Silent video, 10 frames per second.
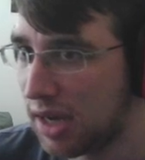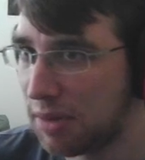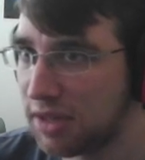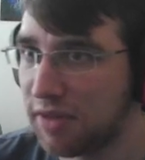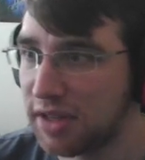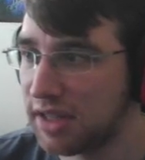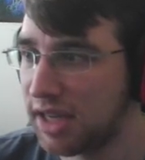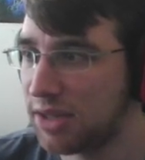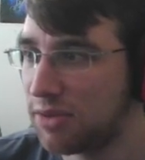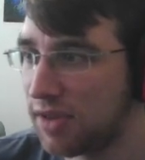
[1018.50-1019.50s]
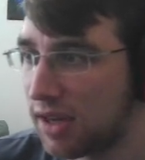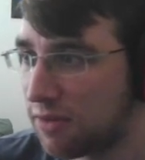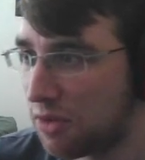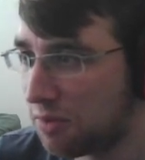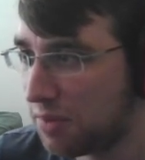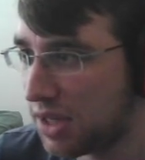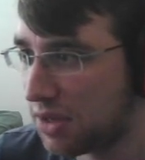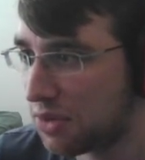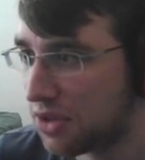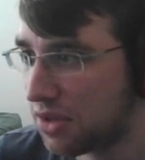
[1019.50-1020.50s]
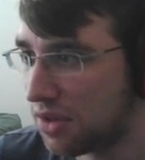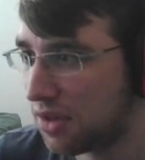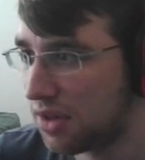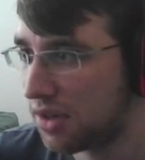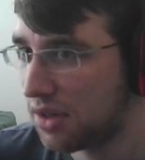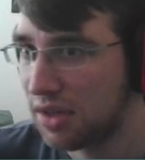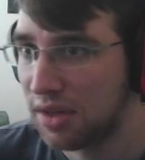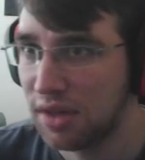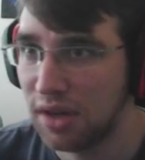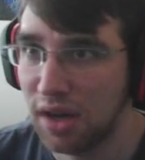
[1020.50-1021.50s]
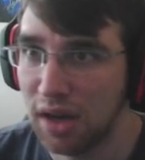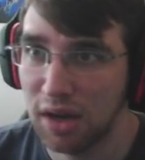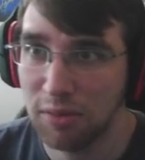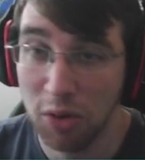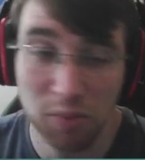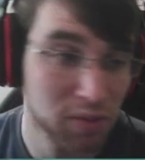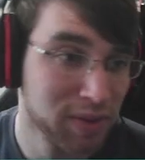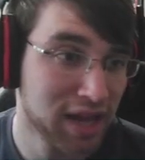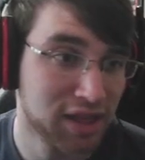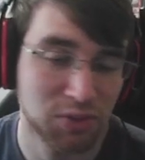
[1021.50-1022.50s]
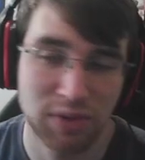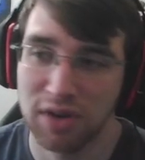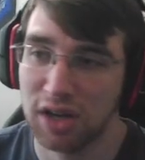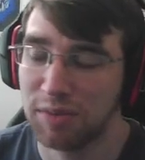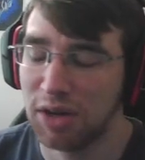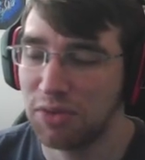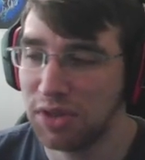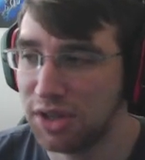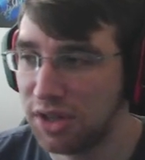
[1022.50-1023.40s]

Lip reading: bunch of fetch lands. You got Forbidden Orchard. Homeward Path, as we've talked about, really good